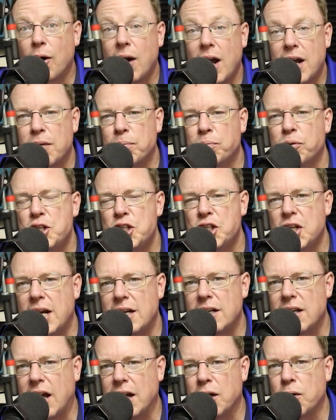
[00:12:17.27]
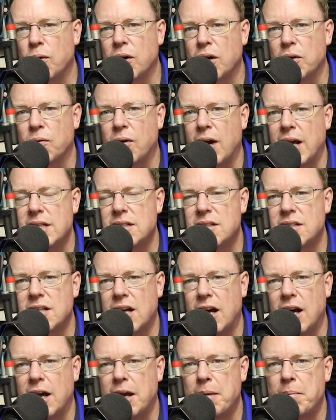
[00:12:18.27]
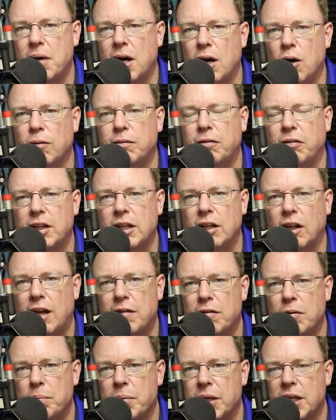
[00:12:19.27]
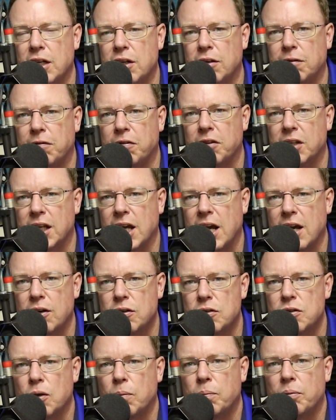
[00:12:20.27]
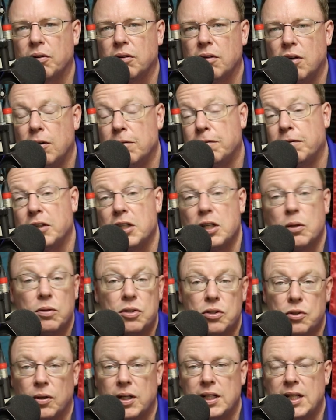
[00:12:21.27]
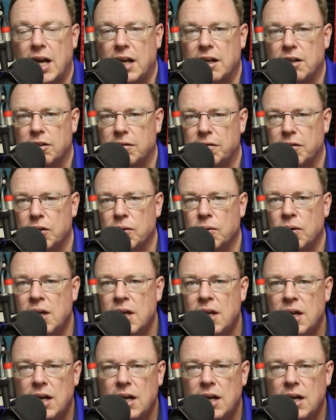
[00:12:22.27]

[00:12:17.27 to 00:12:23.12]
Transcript: All right. Appreciate Nay'Quan Wright's time. Hopefully he'll have a big year for the Gators. Hopefully you enjoyed that interview.